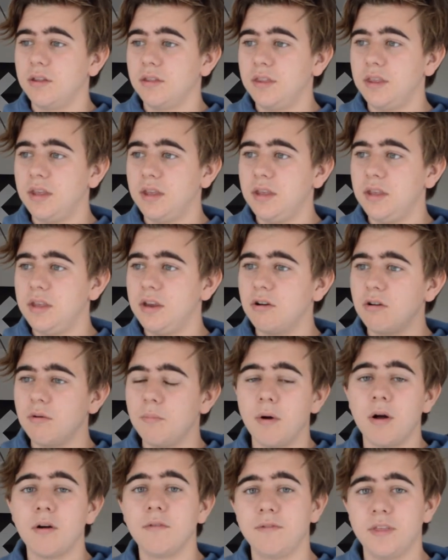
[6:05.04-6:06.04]
The year
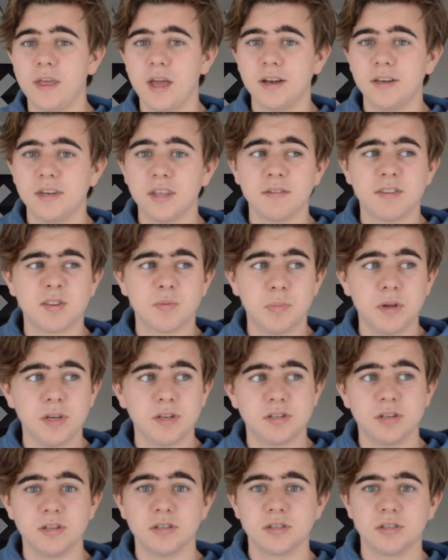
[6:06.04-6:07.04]
above, they had to give
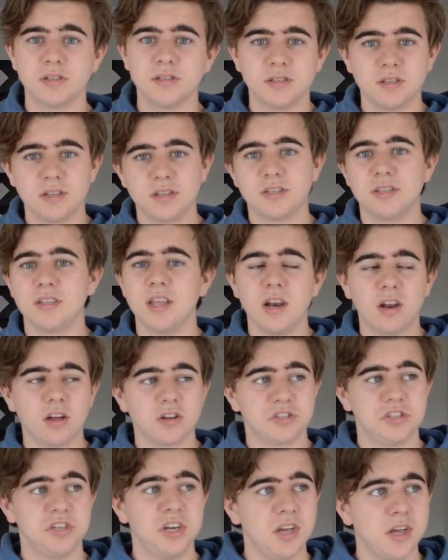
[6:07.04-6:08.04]
speeches because this is their
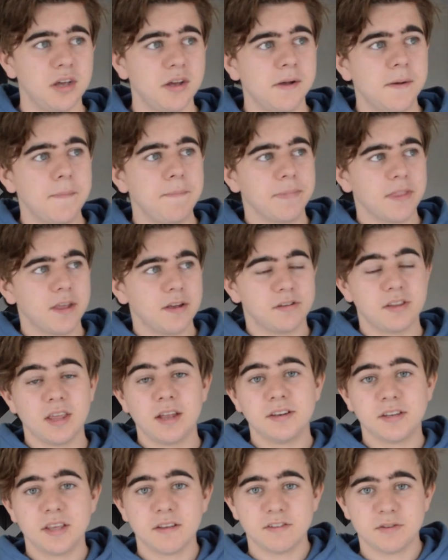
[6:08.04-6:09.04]
last year, so they
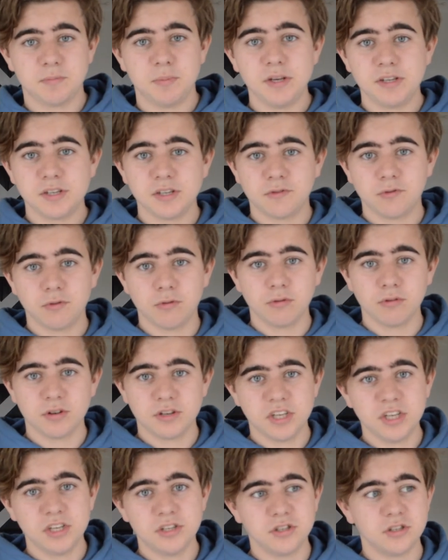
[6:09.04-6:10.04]
had to give speeches for all the
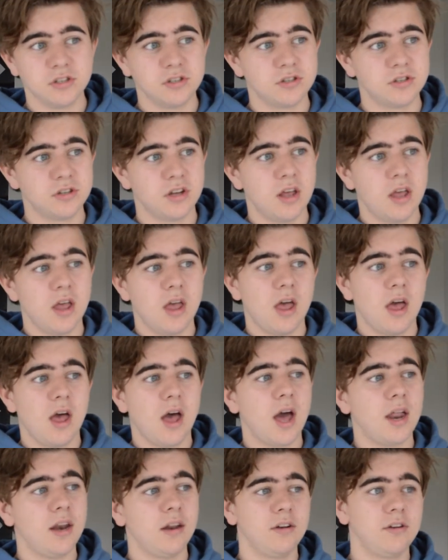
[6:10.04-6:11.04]
teachers,
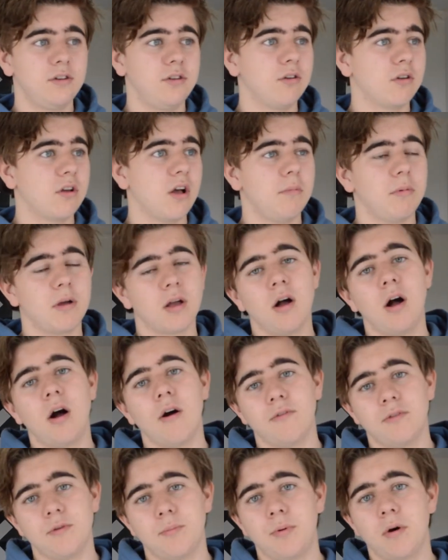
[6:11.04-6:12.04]
and it took up like
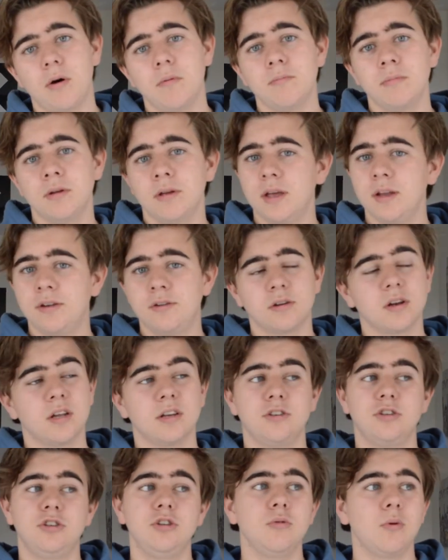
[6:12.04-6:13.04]
half the prom. It took
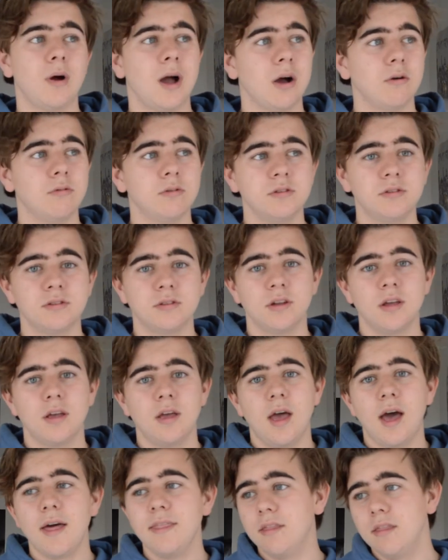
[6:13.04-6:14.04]
like 2 hours,
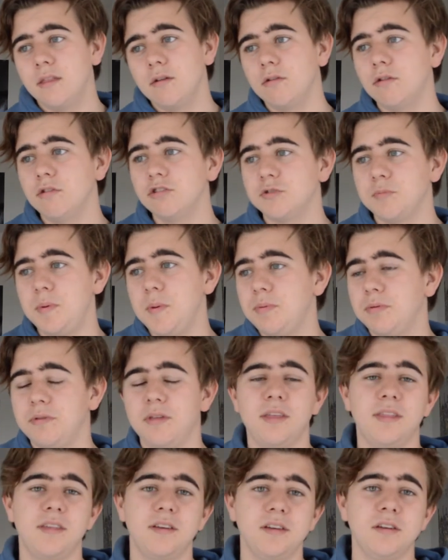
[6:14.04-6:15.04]
and then there were loads of people
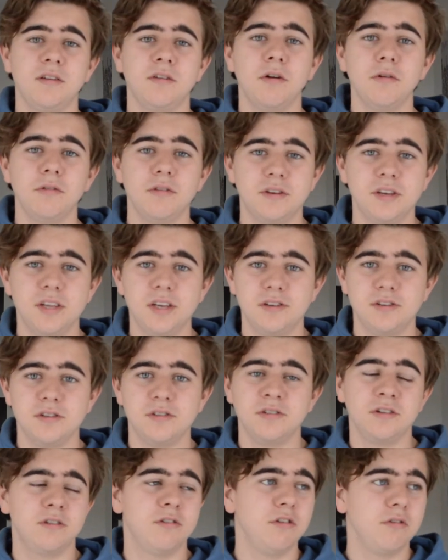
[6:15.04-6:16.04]
there that didn't know the
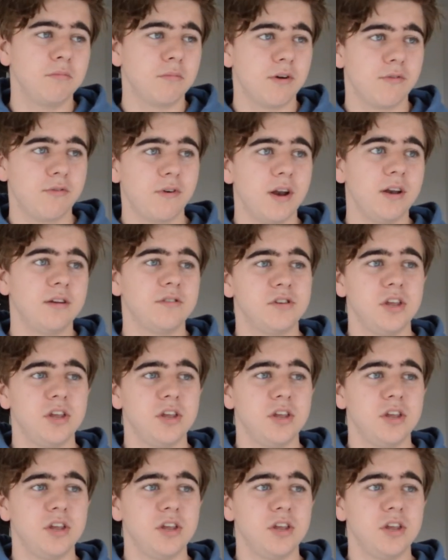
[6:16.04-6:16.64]
teachers, including my friend.